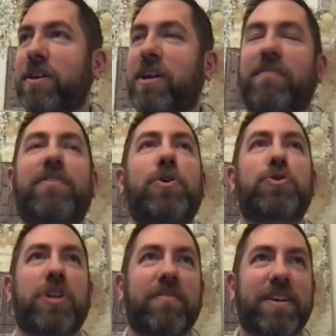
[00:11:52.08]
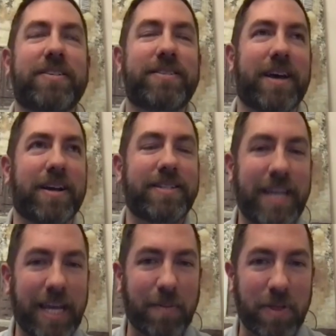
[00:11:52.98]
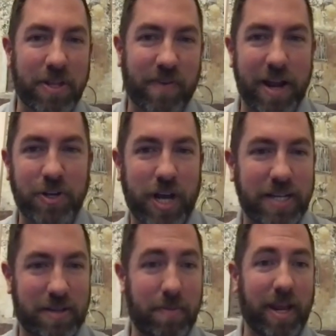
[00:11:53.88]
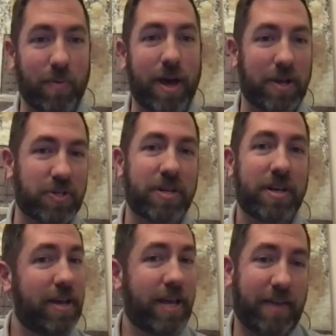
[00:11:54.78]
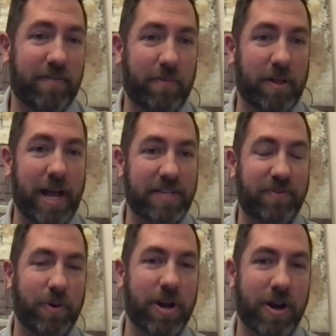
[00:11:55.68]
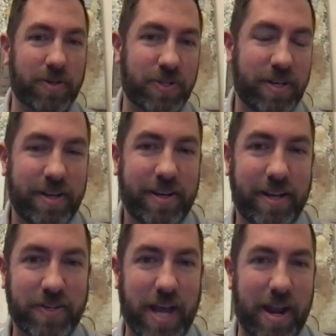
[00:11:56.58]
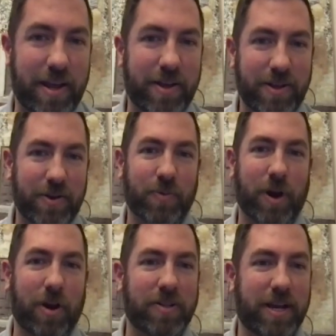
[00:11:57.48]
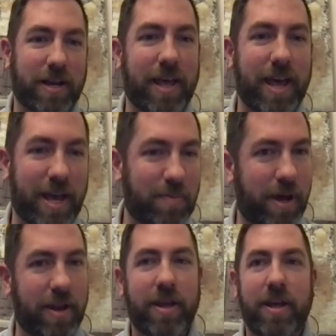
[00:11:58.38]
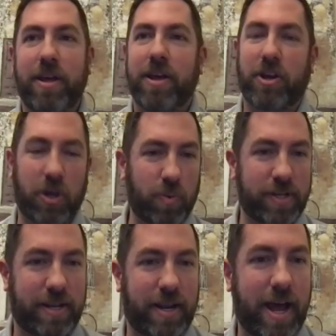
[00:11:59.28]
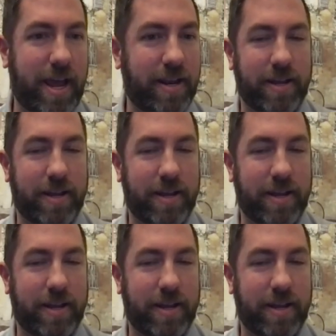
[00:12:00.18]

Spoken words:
confusion of this team and this franchise in many ways, even from the last few years, is kind of rearing its ugly head. But good one tonight